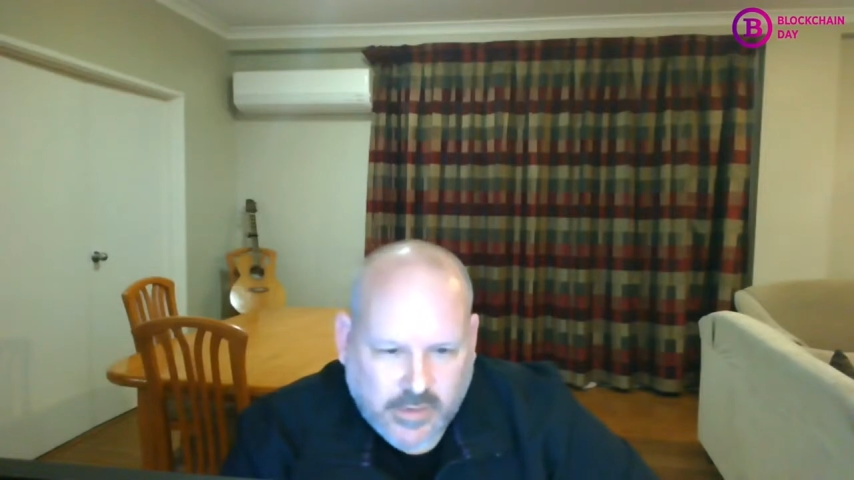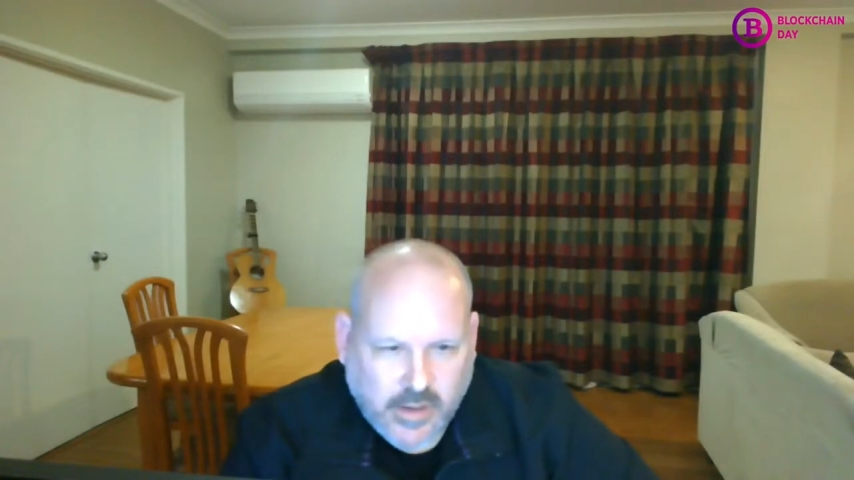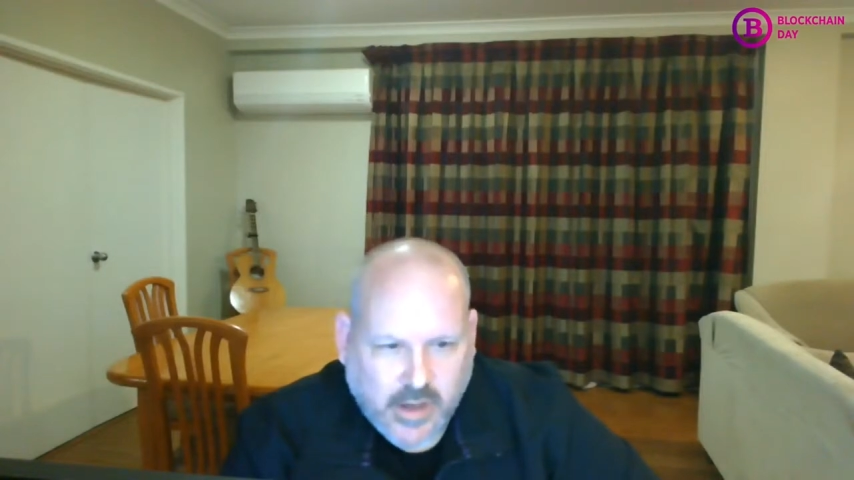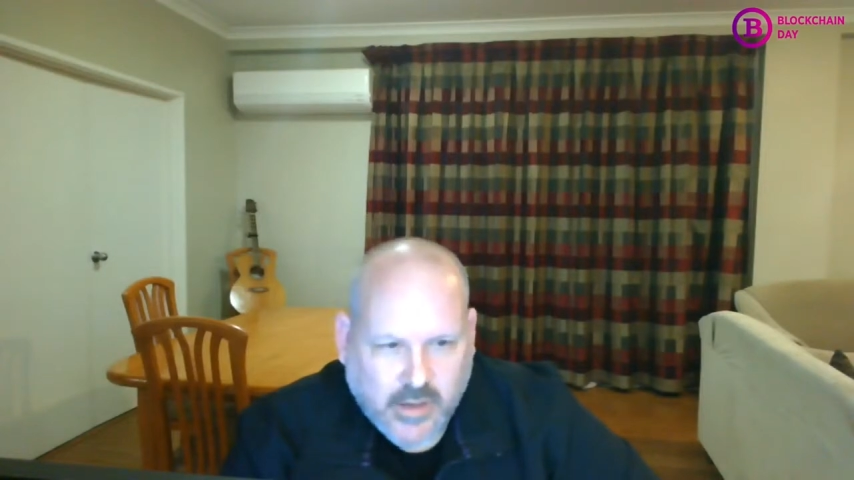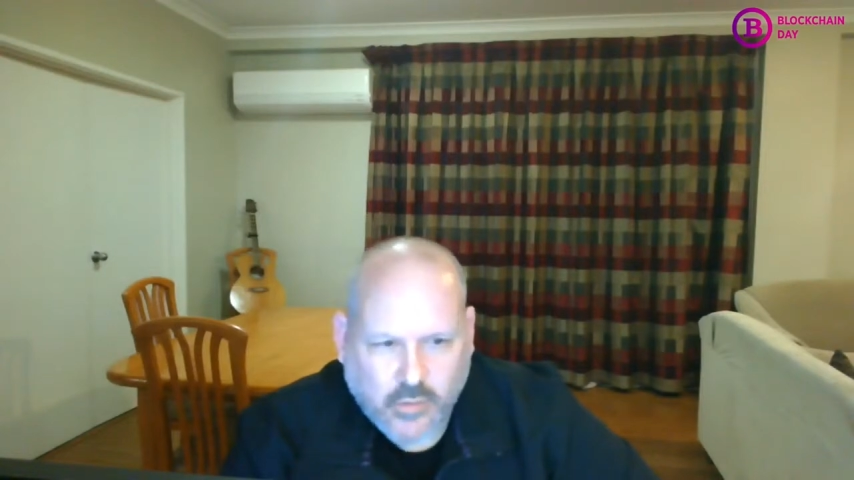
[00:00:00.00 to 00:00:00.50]

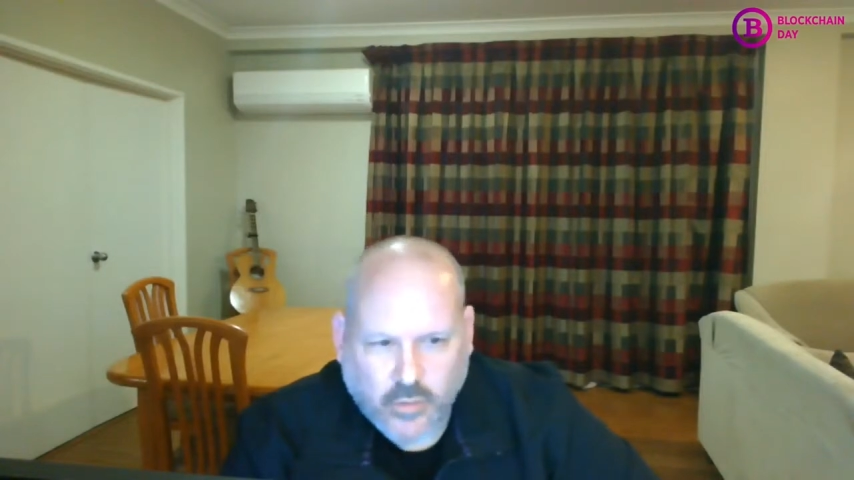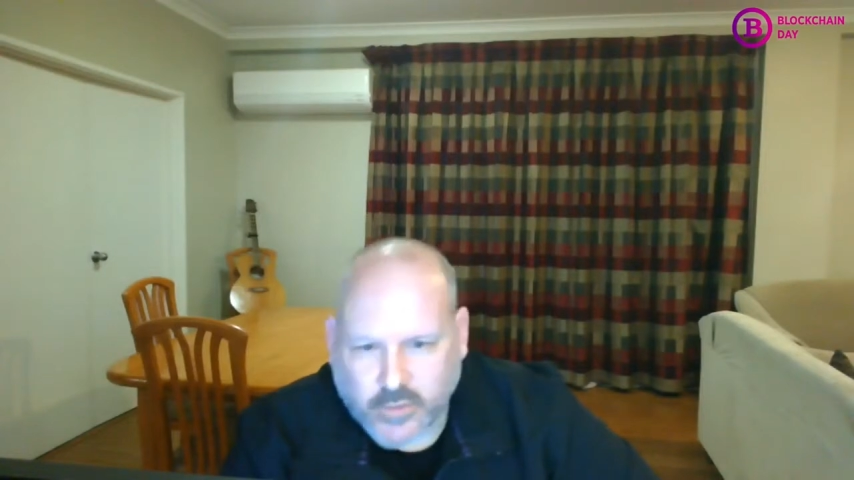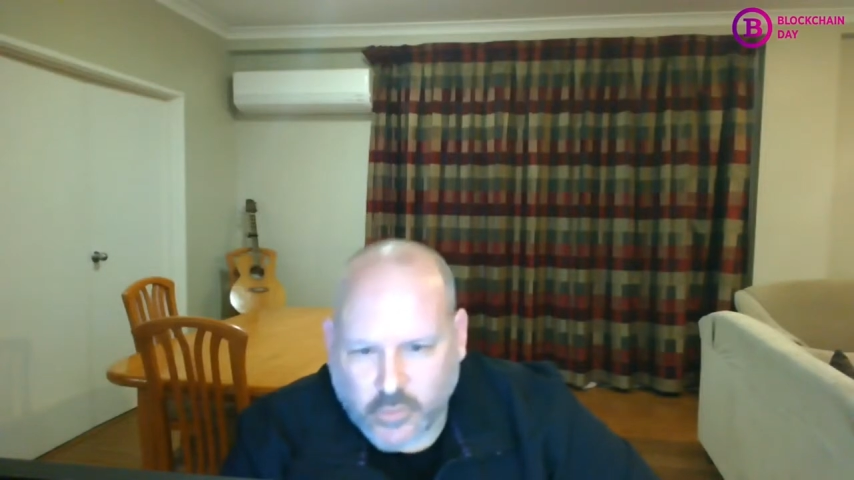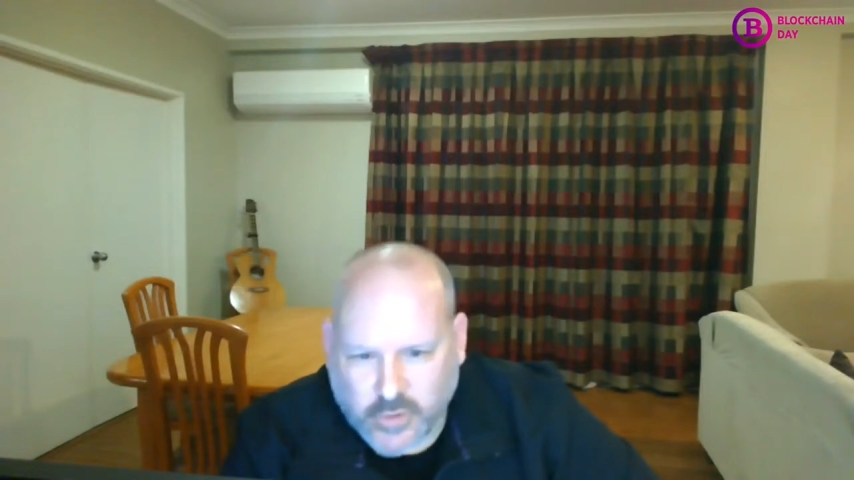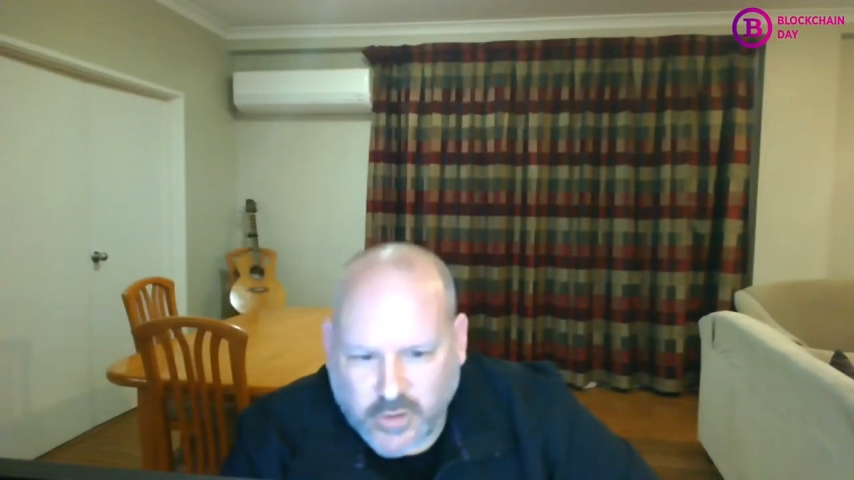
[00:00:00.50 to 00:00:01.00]
and
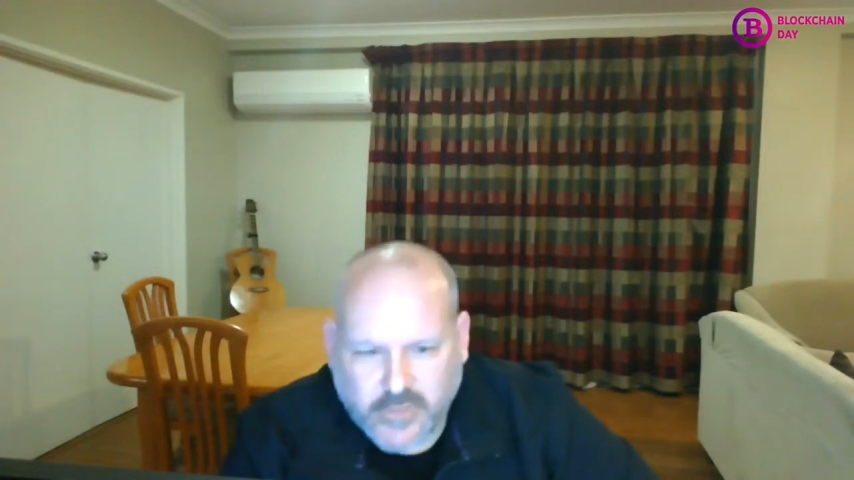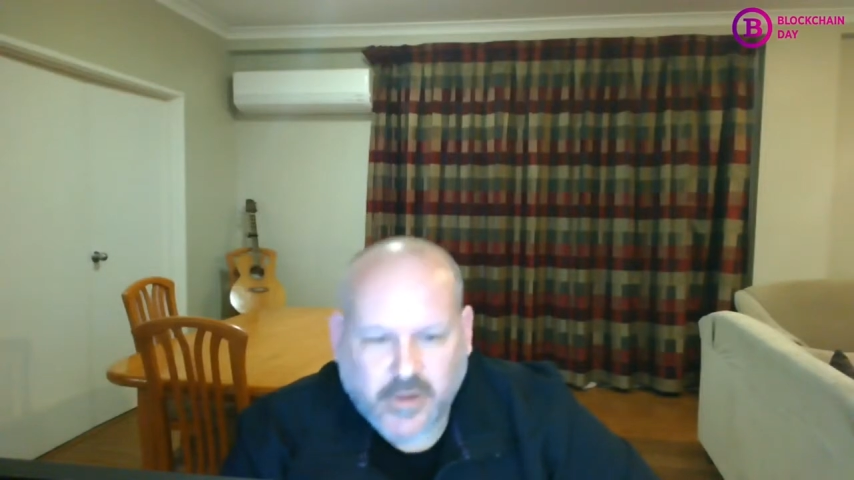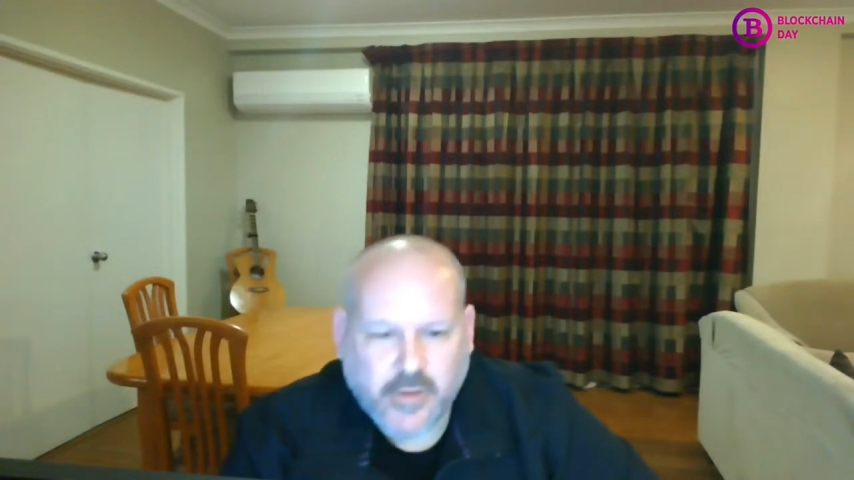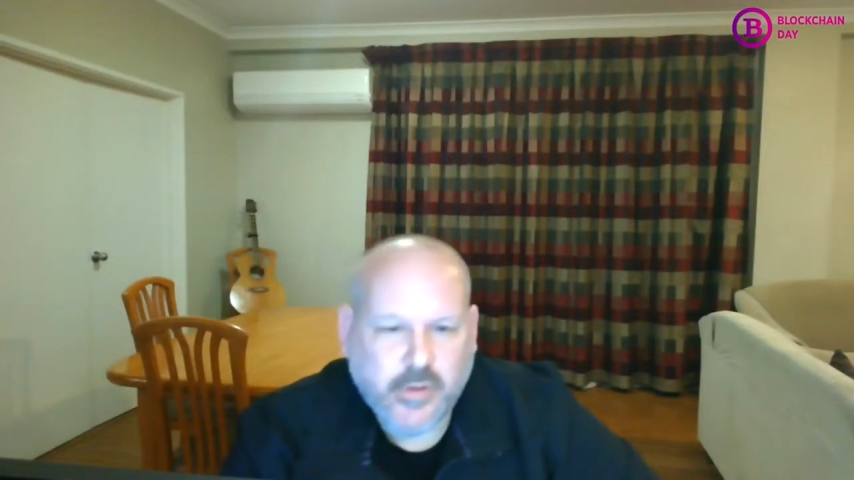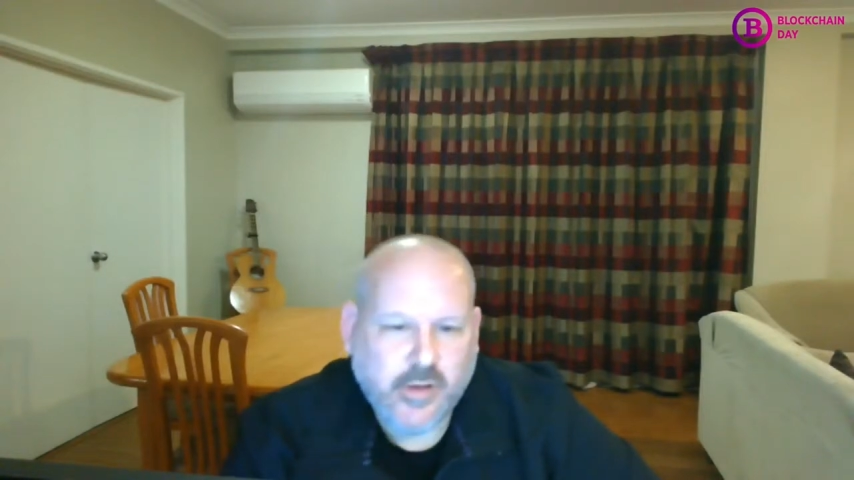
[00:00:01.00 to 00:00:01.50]
also with
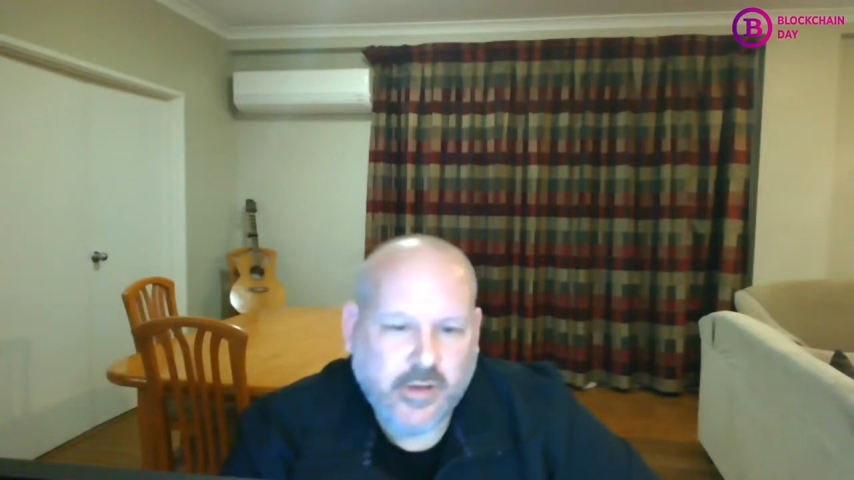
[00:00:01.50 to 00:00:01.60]
SAP,